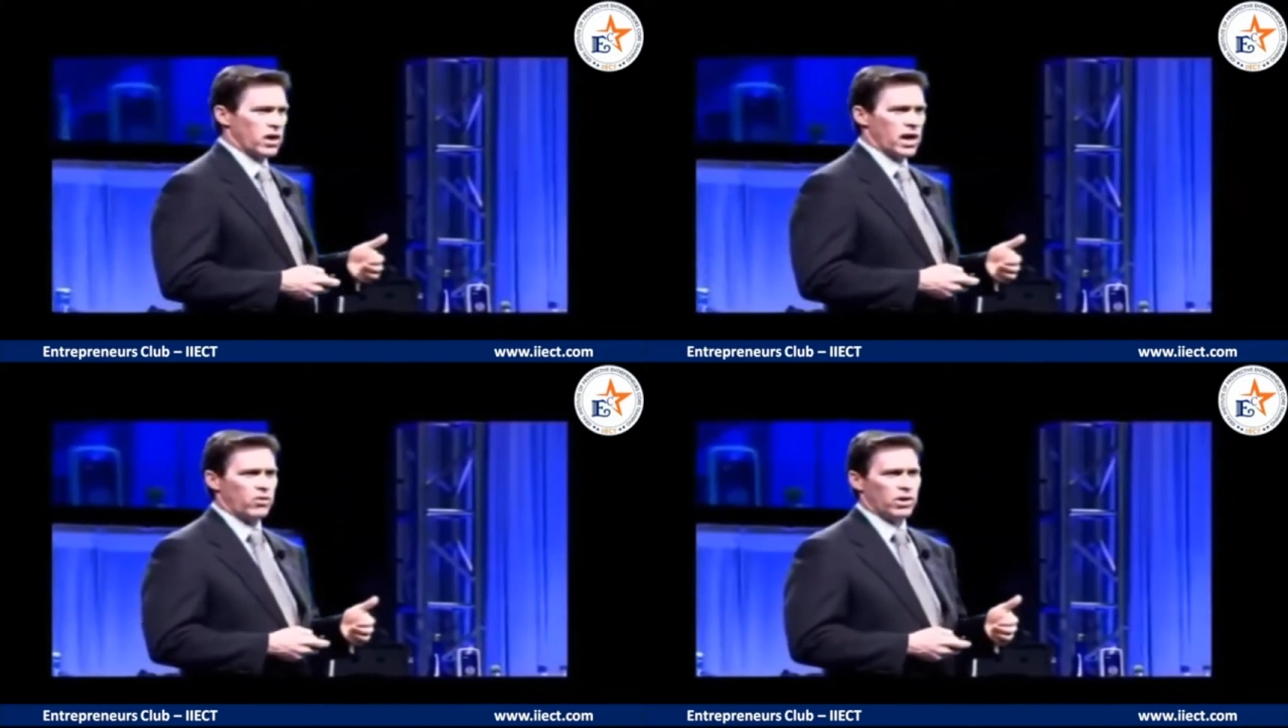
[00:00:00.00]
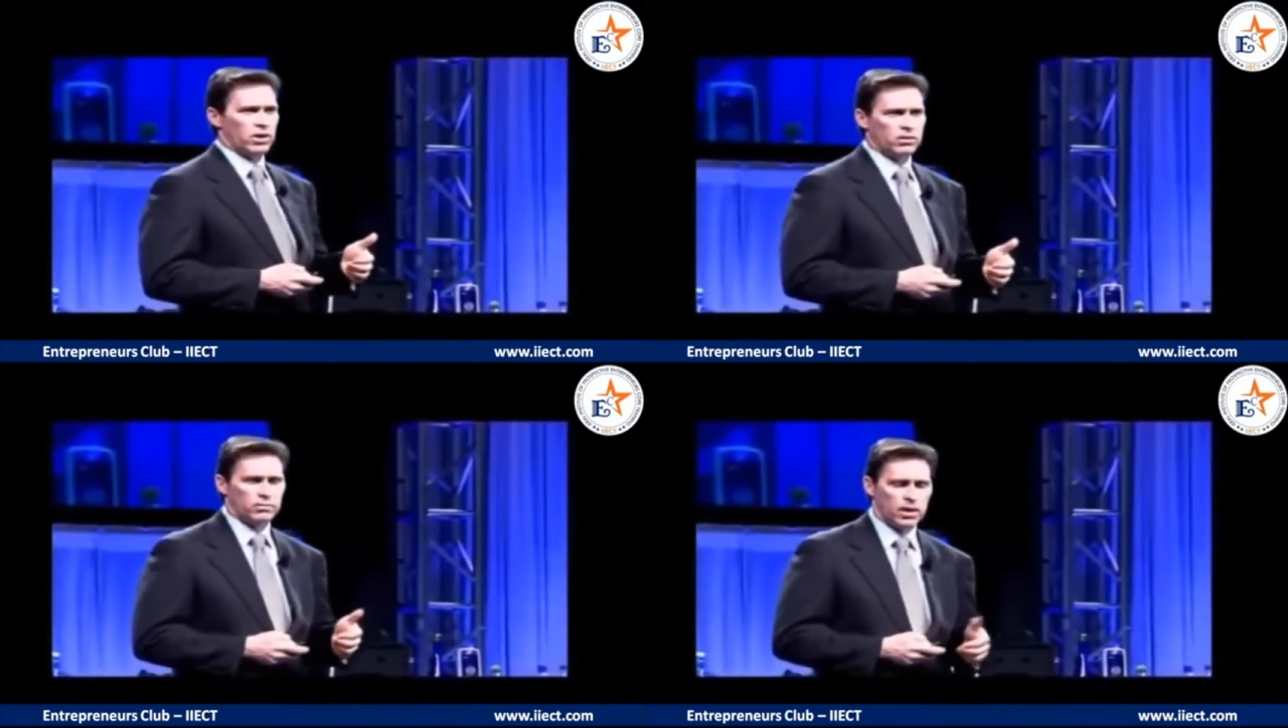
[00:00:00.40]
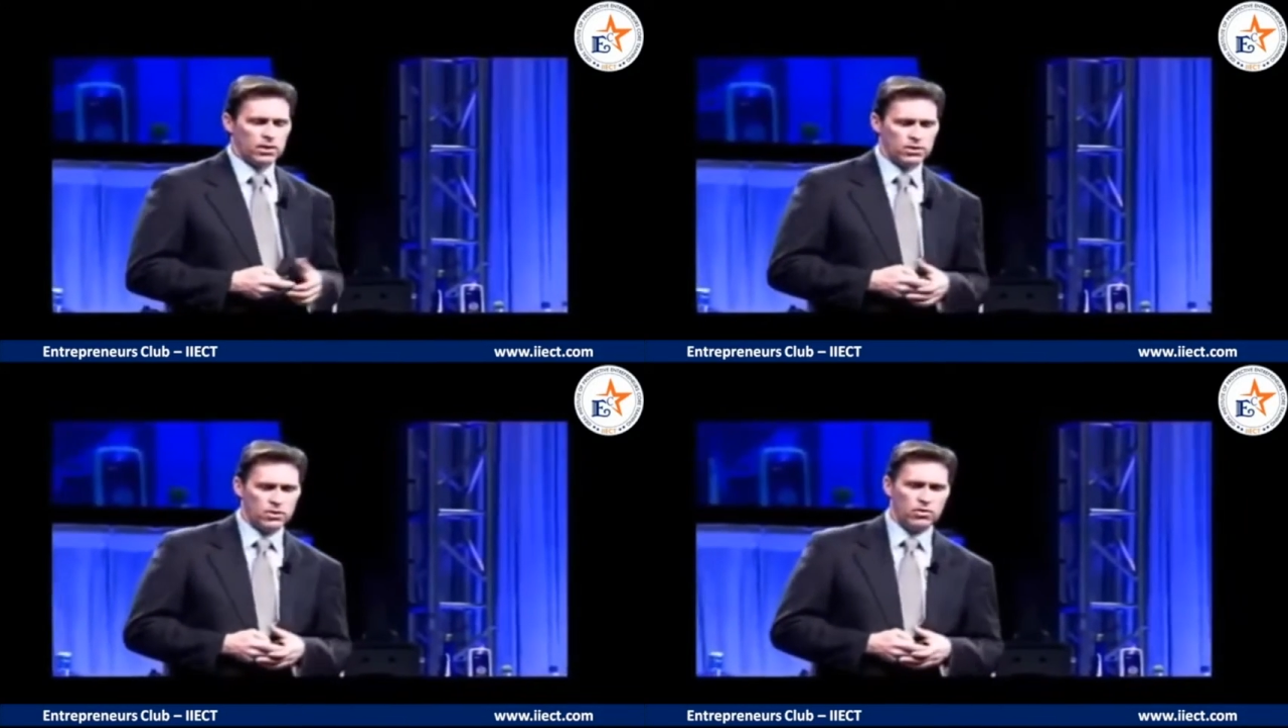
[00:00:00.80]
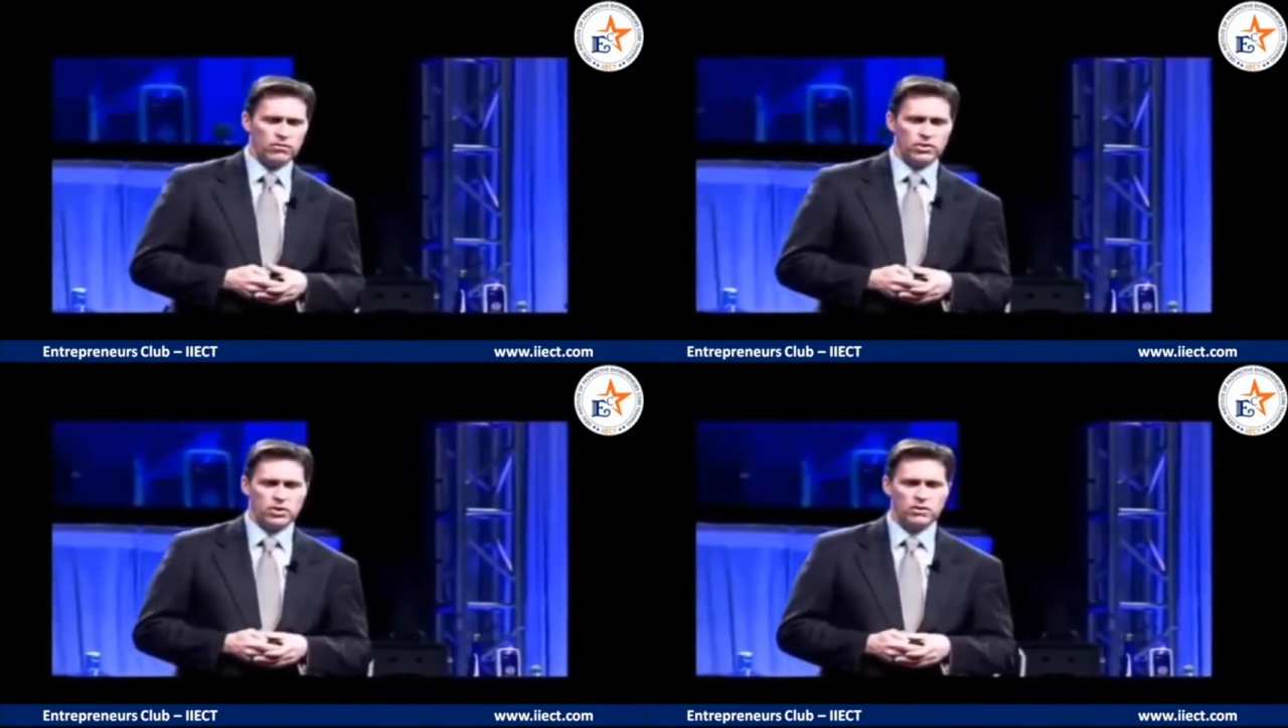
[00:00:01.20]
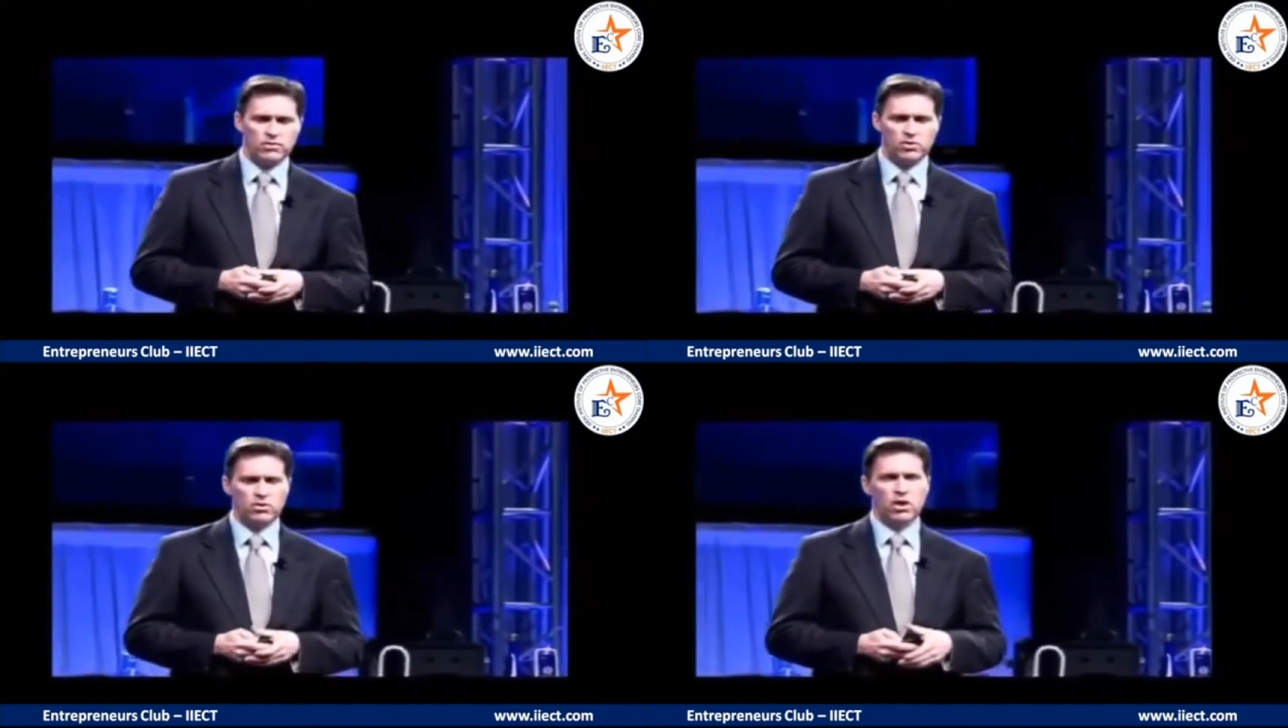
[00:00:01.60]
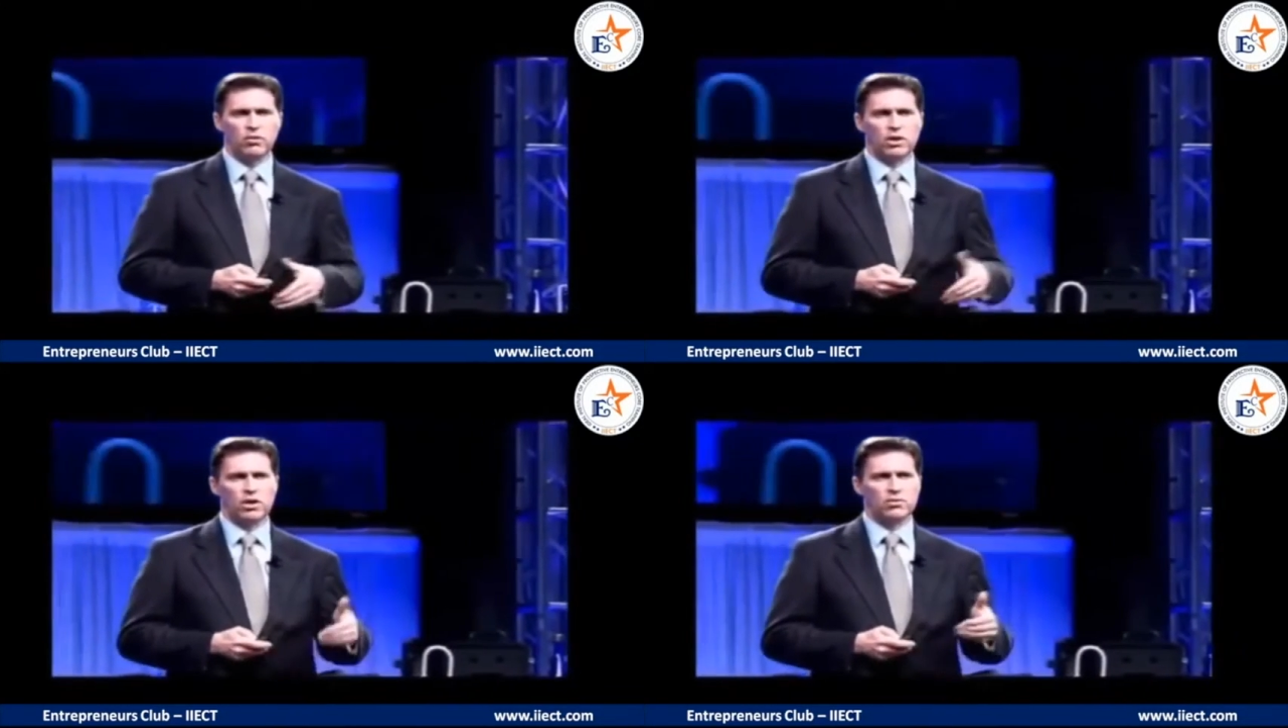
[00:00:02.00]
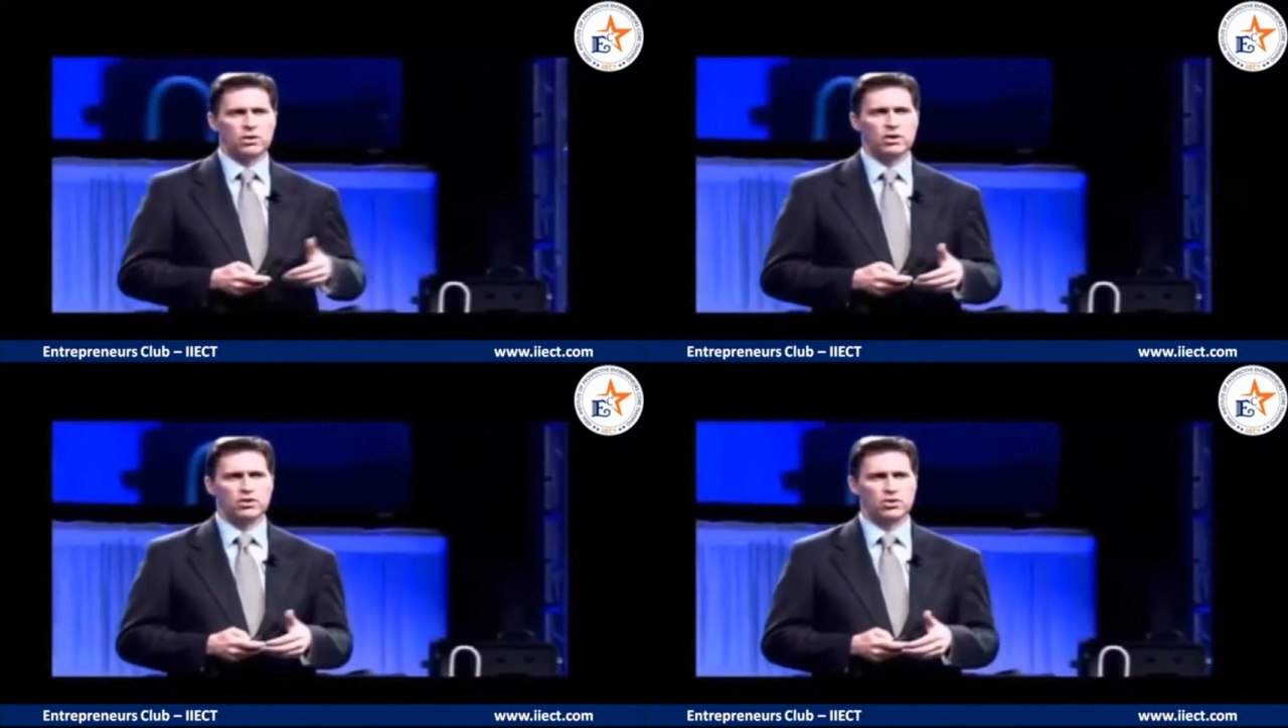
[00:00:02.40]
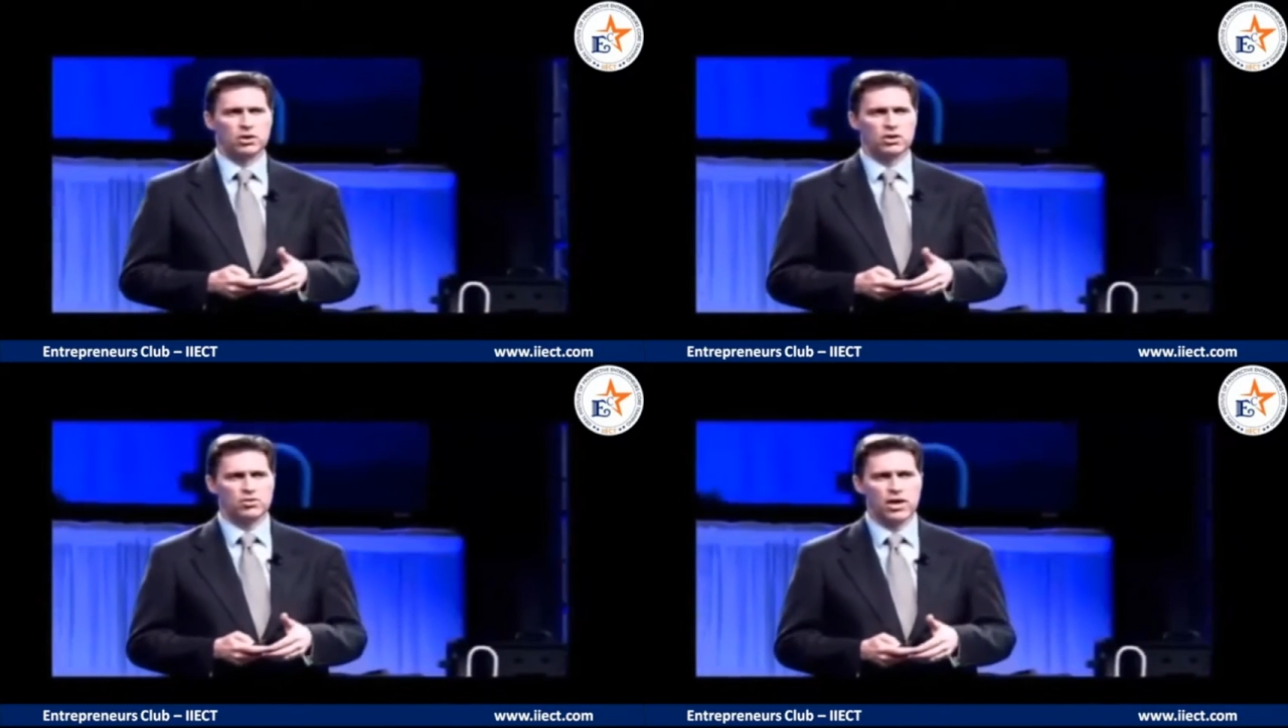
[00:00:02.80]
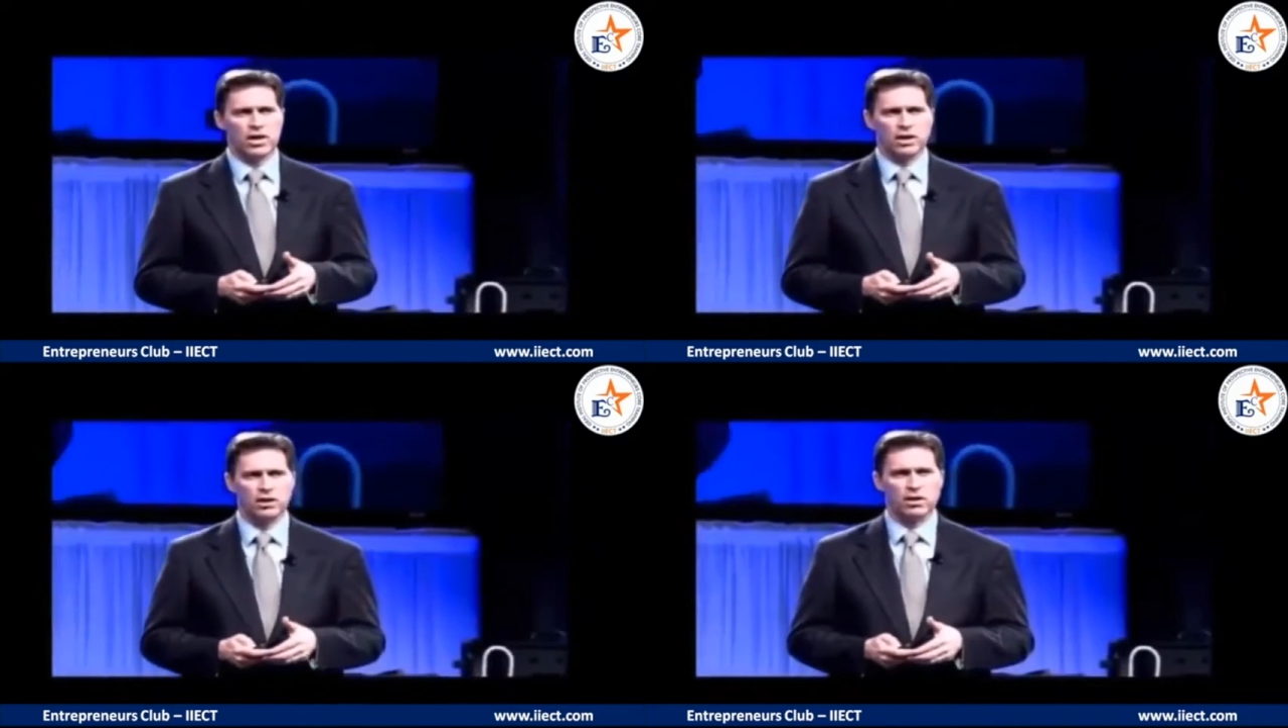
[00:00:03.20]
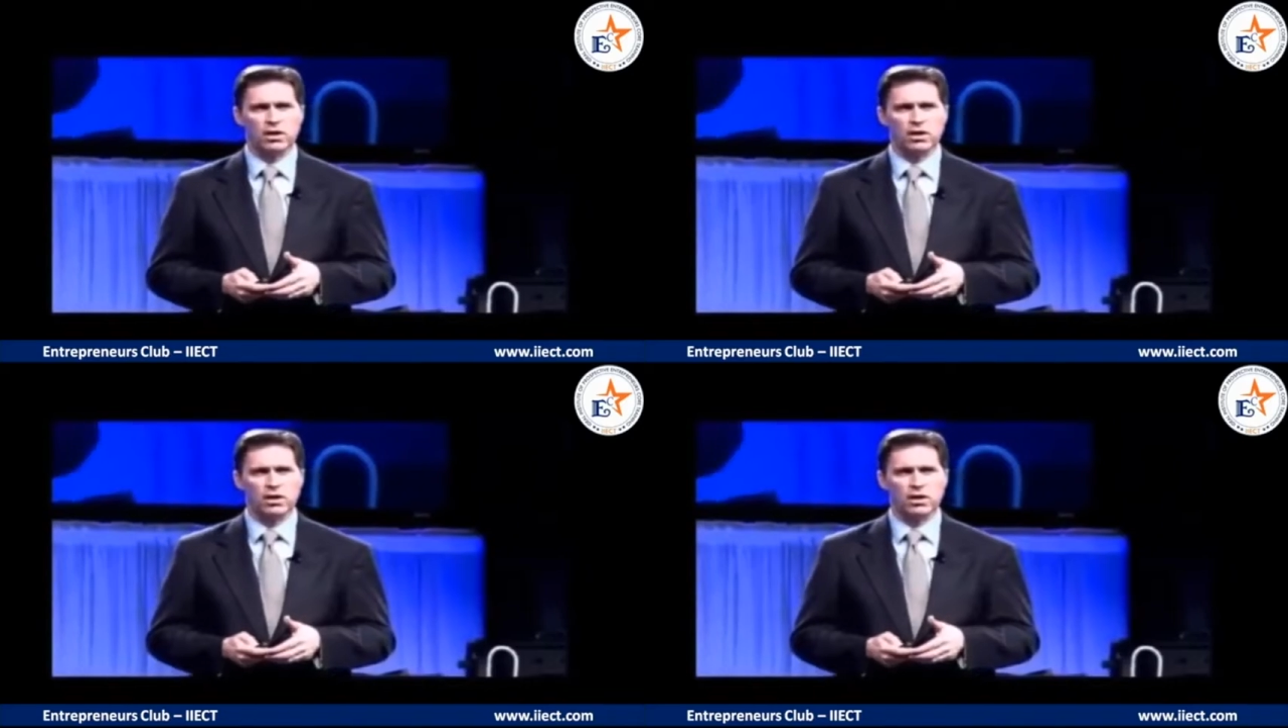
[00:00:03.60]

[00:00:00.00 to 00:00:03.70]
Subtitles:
Eyring back at the University of Utah when he was in his early training.